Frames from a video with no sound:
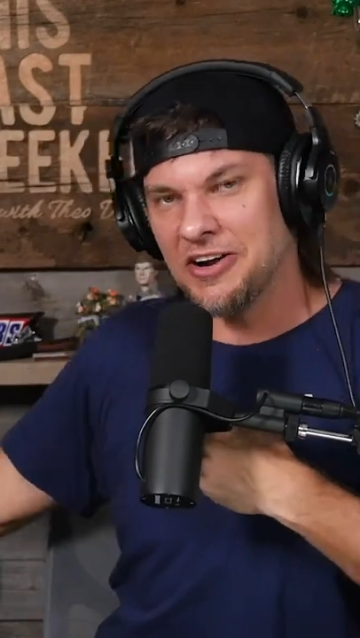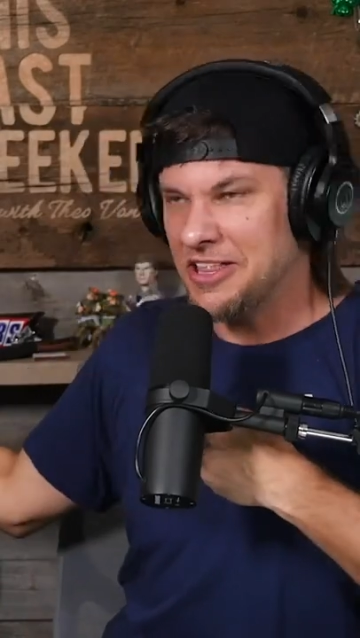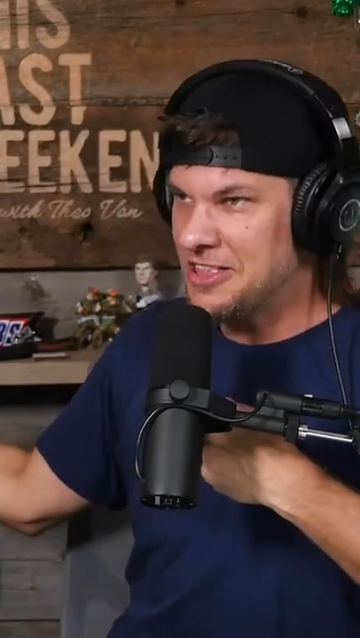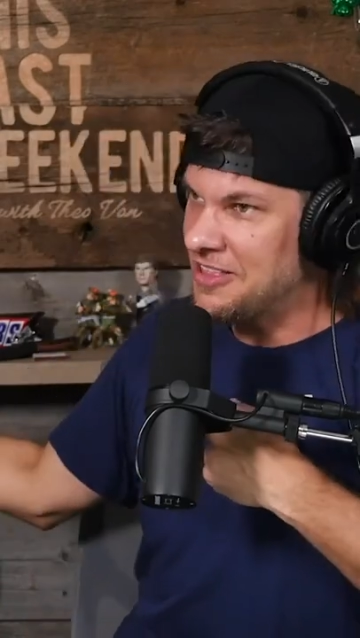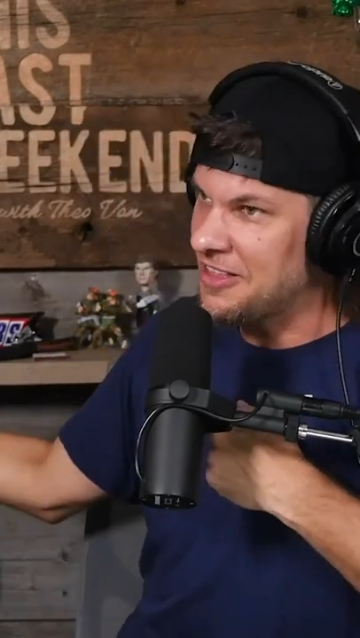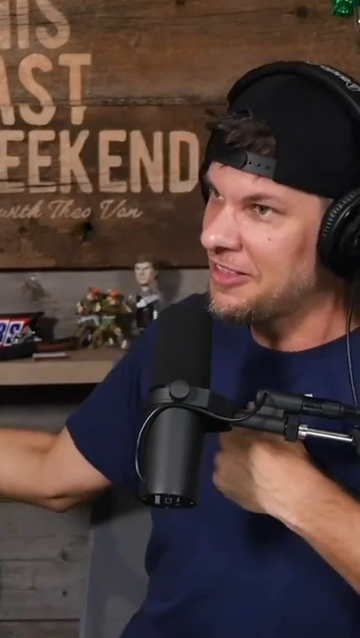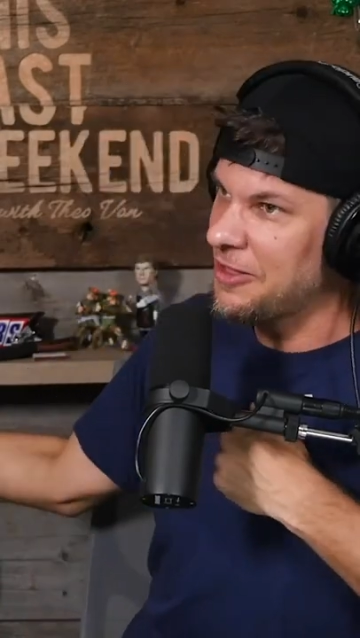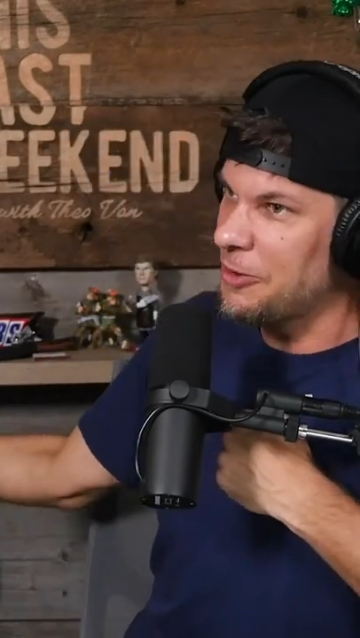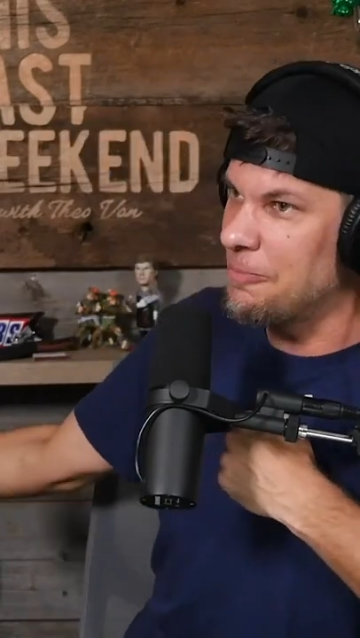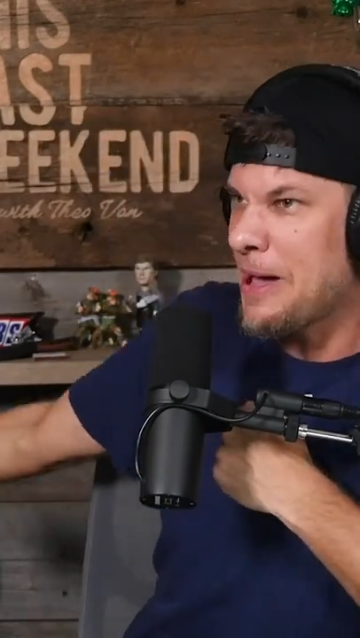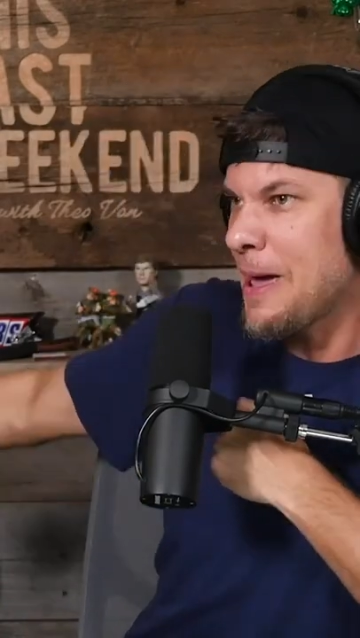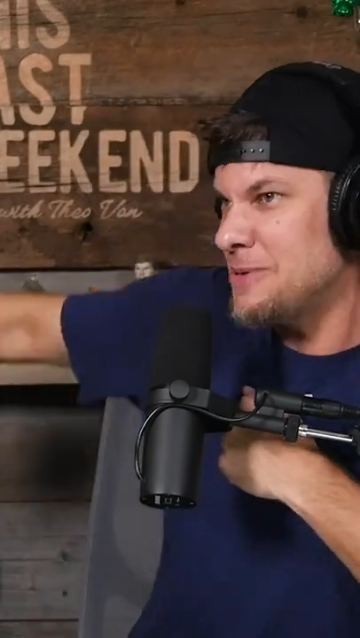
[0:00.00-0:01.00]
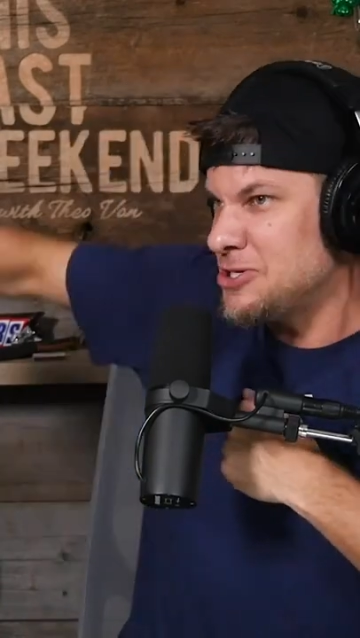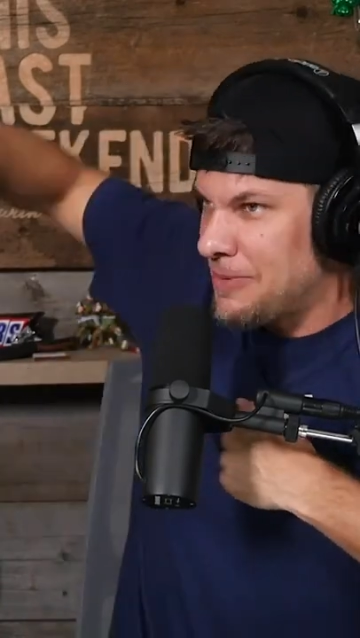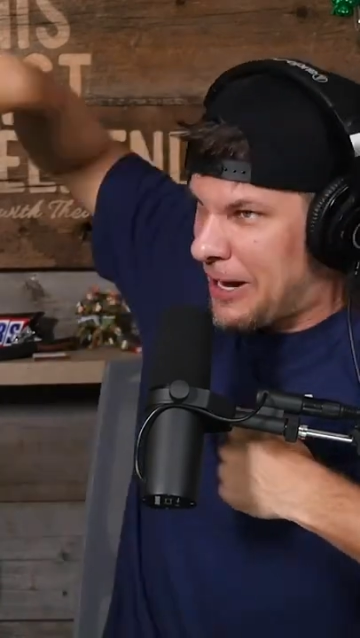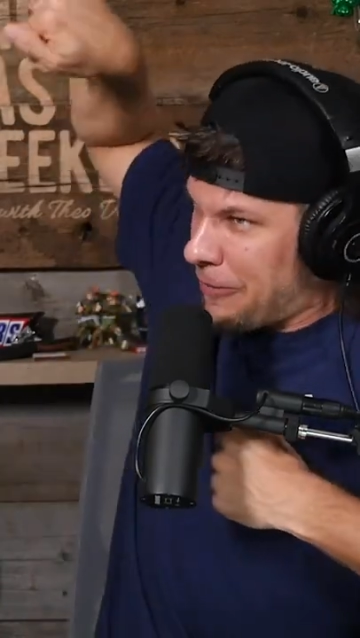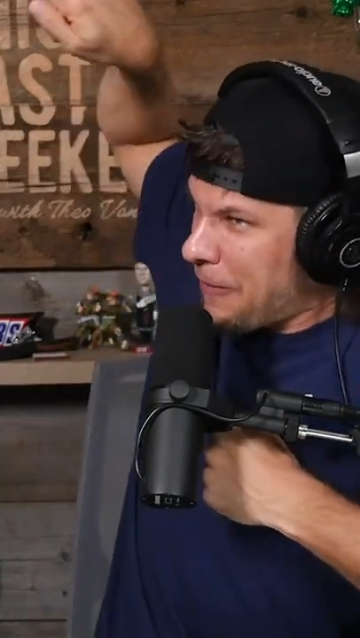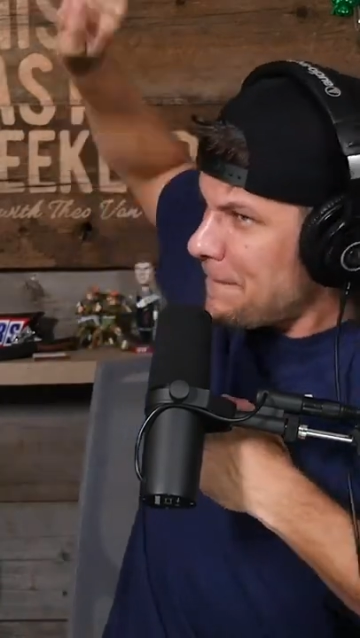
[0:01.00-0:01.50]
And then the little baby, she'd
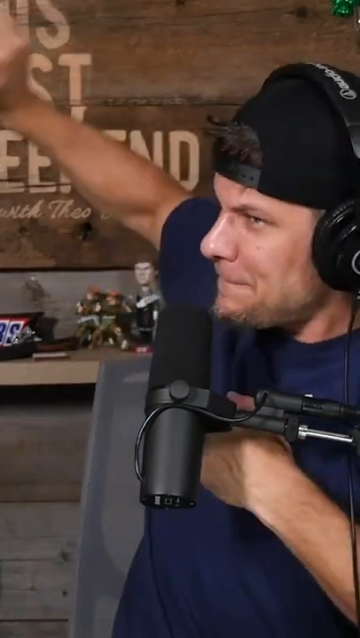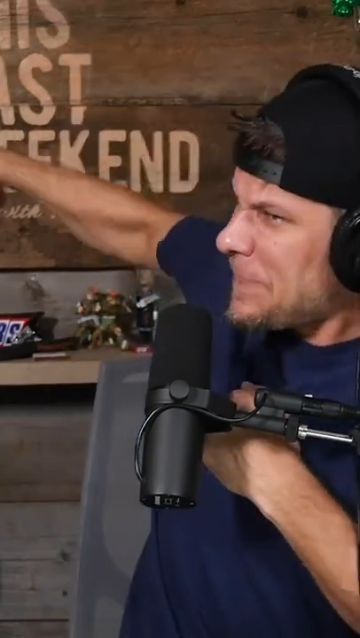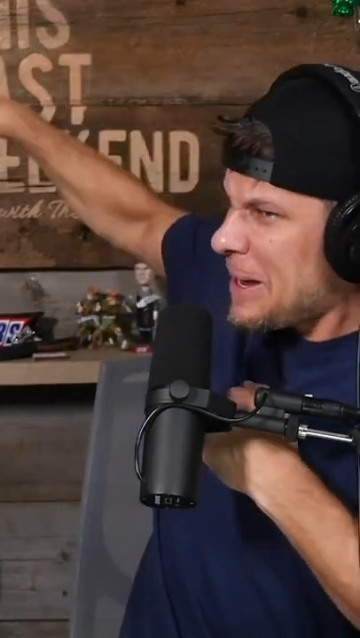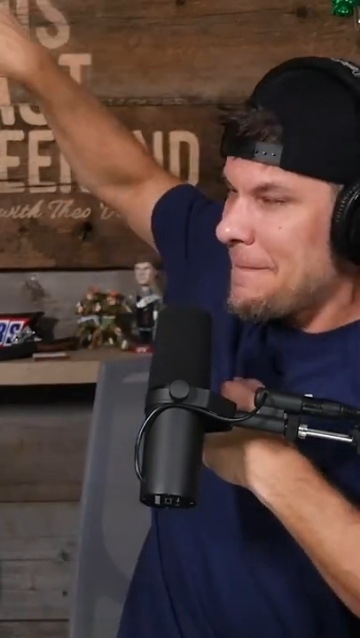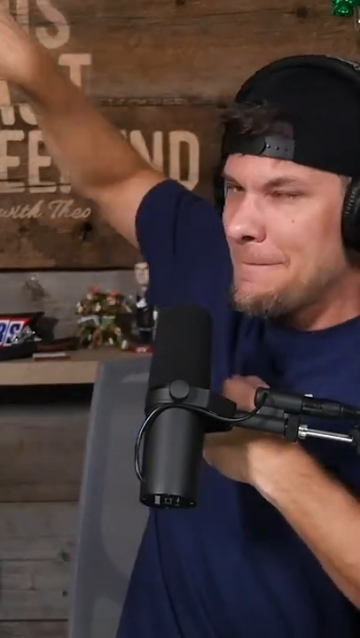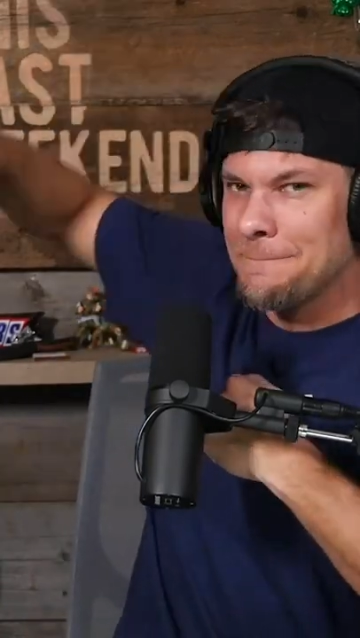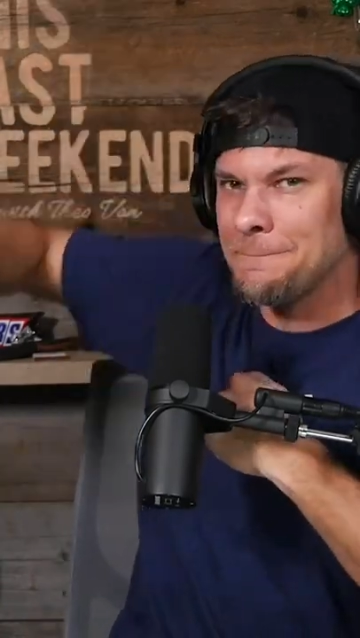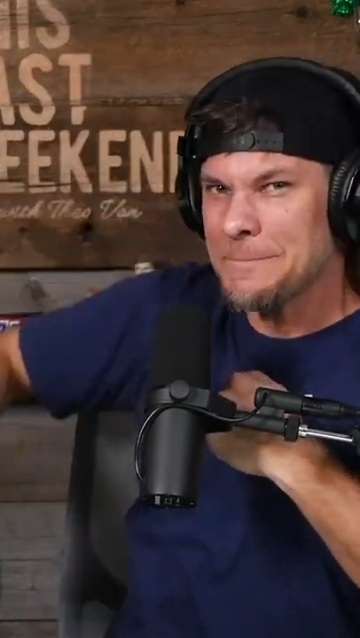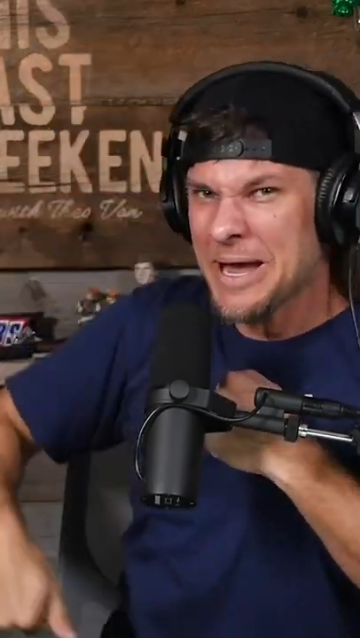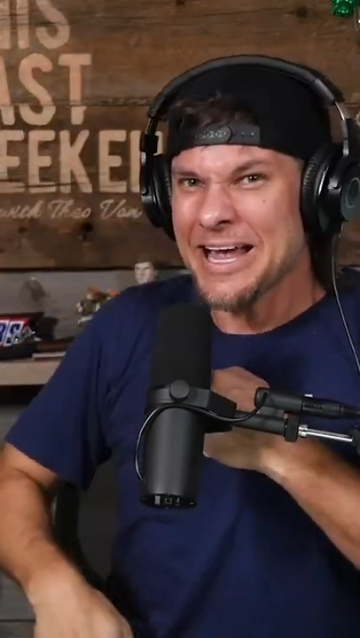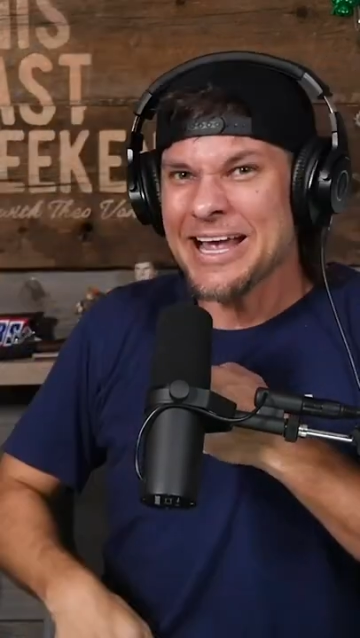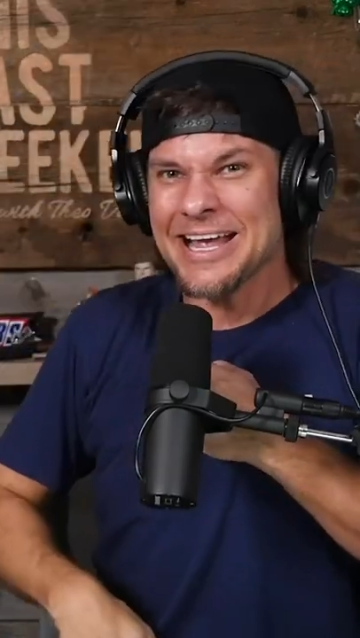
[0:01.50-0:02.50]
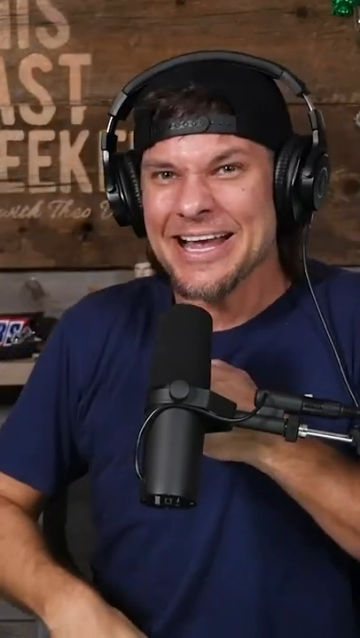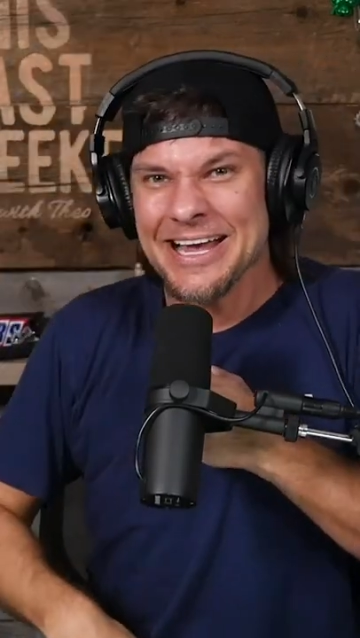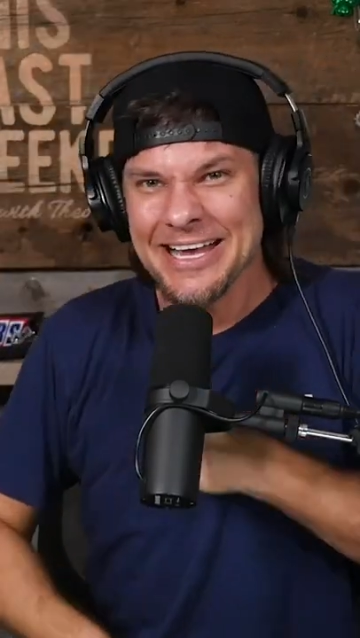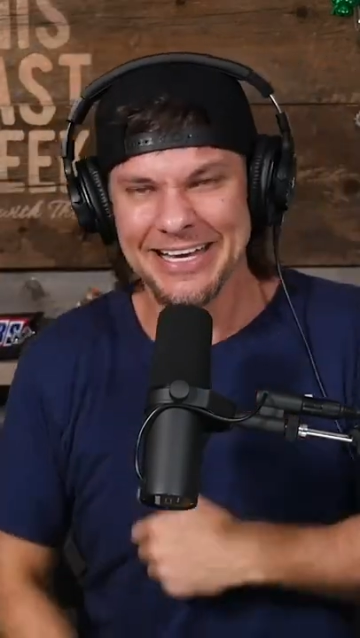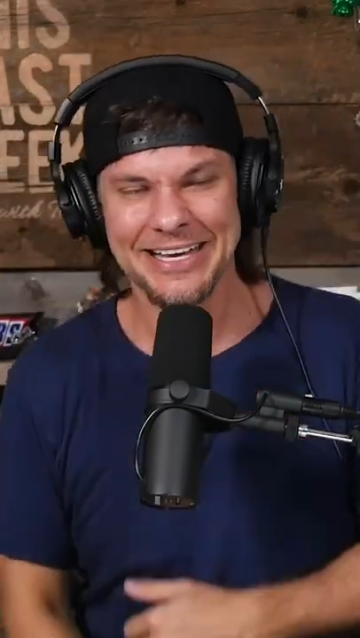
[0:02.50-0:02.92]
be like, whoop, bang,